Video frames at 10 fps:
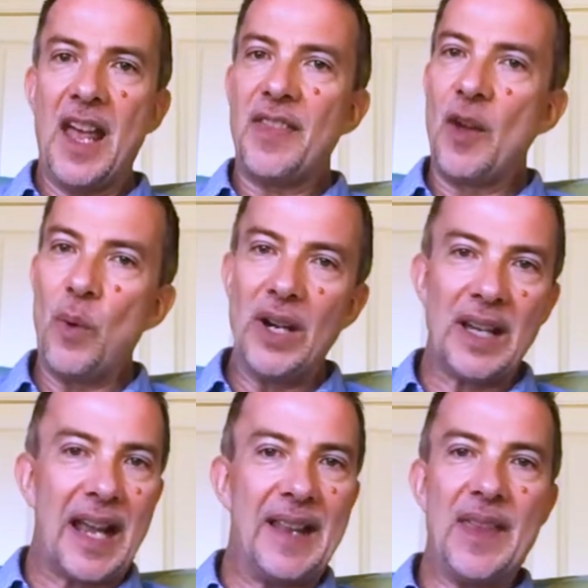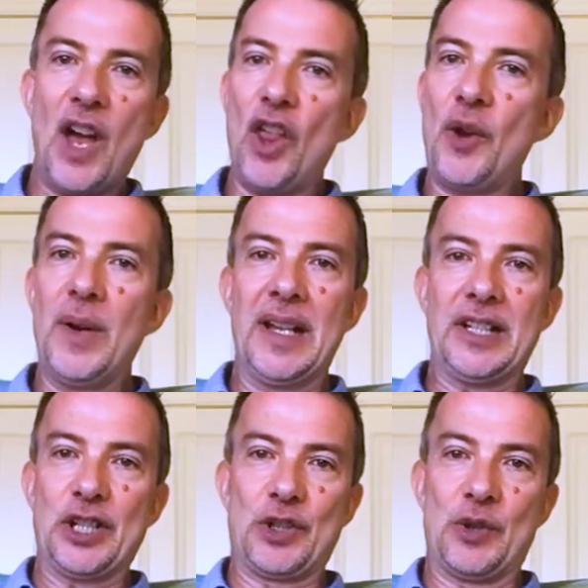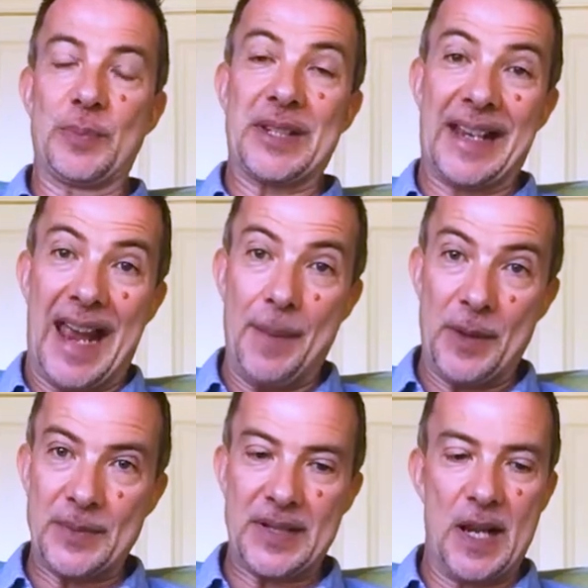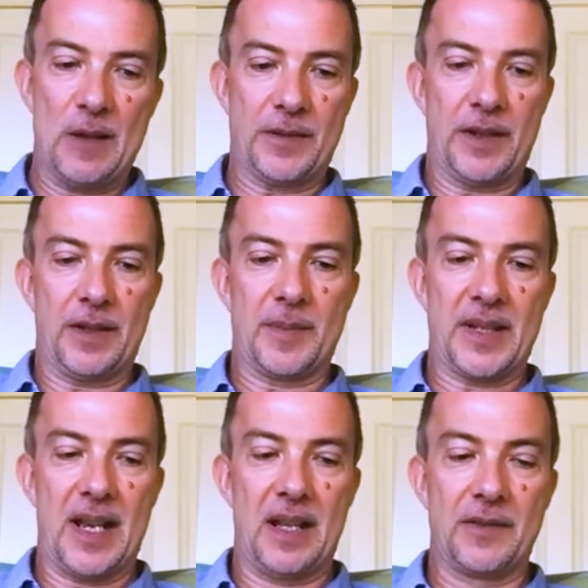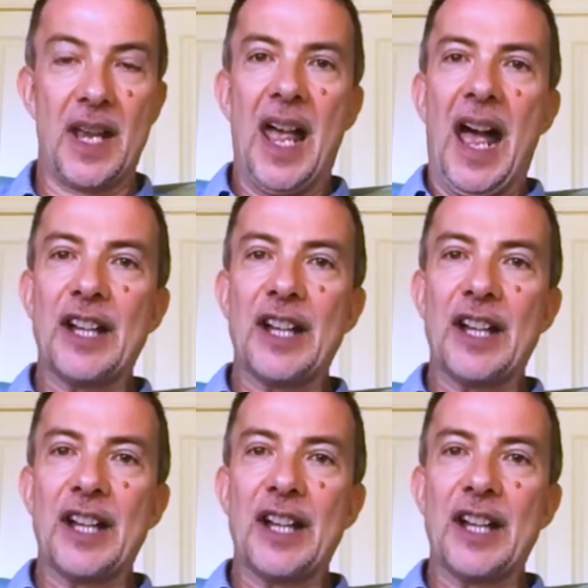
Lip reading: They weren't like the other religious groups that kept themselves to themselves.